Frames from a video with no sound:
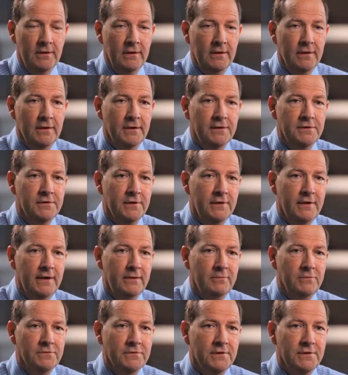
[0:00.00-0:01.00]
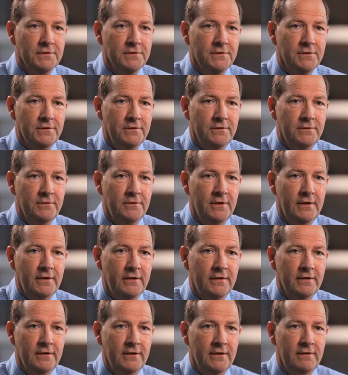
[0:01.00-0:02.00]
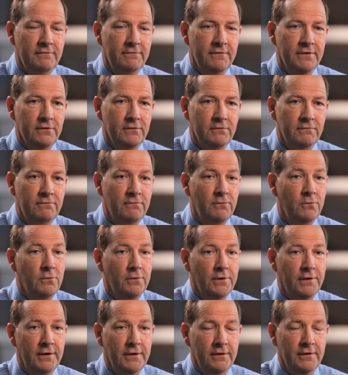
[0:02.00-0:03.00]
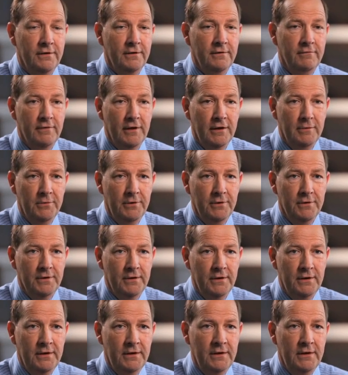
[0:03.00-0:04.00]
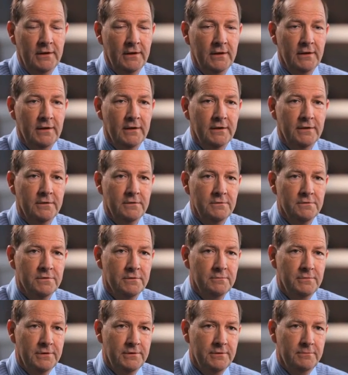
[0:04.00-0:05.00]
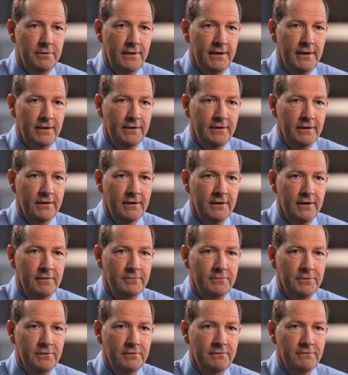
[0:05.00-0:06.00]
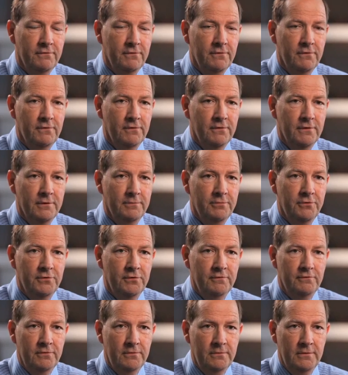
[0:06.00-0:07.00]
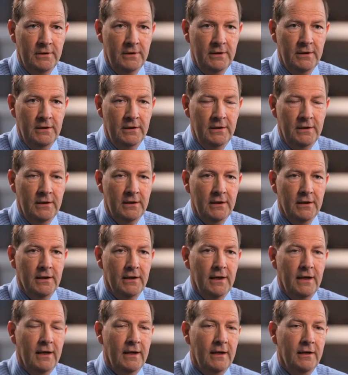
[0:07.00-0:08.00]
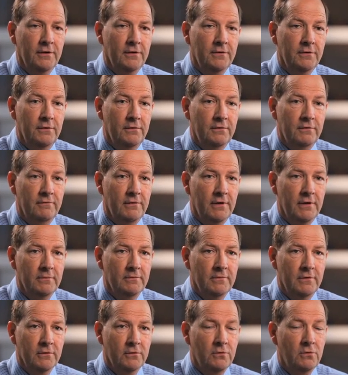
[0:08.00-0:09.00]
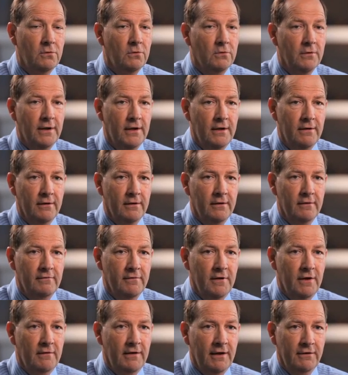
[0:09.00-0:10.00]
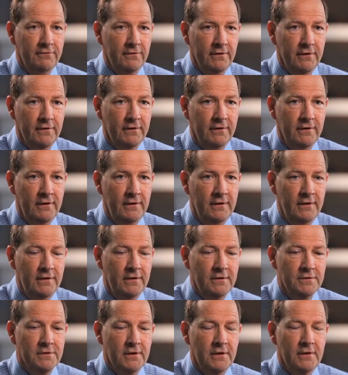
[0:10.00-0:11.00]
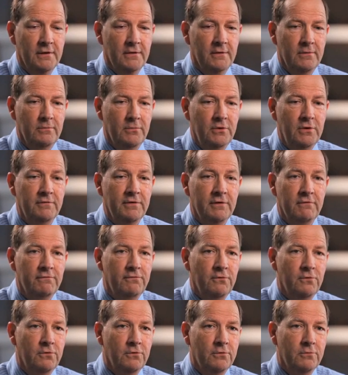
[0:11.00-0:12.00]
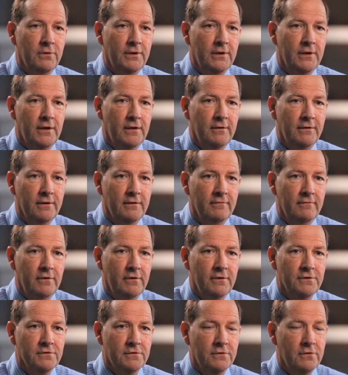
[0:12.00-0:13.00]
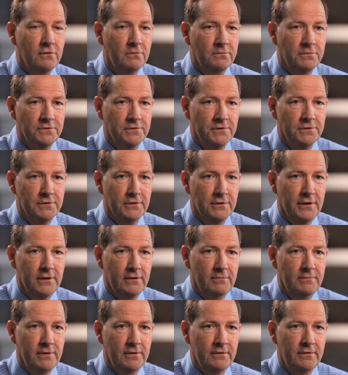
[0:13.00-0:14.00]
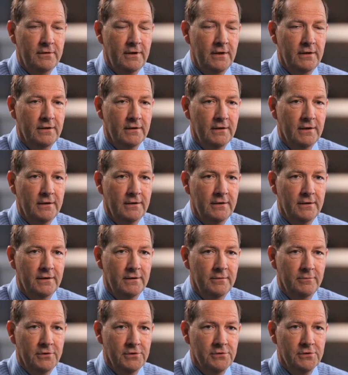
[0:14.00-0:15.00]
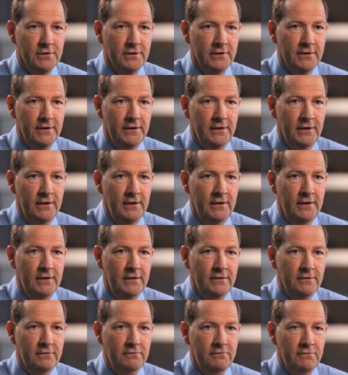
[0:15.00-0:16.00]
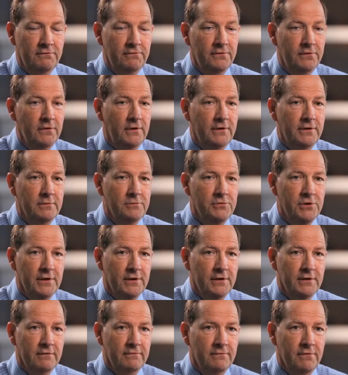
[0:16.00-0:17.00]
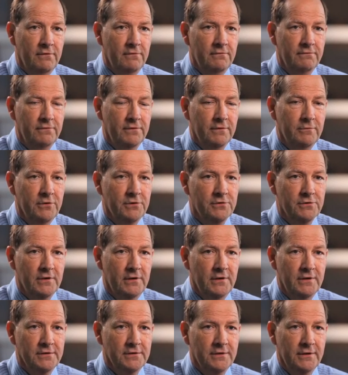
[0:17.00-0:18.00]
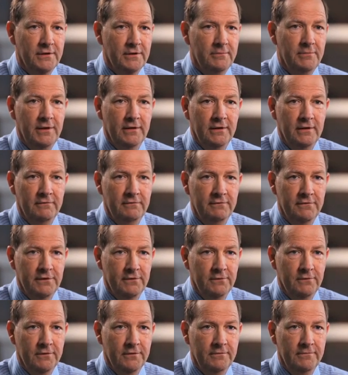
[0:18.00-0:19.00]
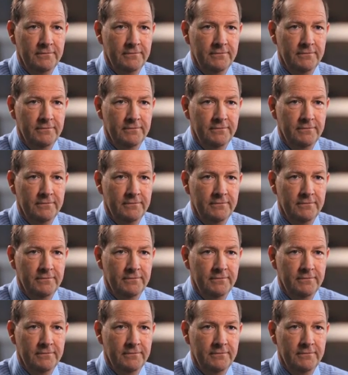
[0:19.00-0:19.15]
And this enables us to take the field forward into development, to submit a plan to the government for approval, and to develop the core area of our asset. So moving forward, we are in a very strong position now, both technically and commercially, to fulfill the objective of commercialising the Bentley field.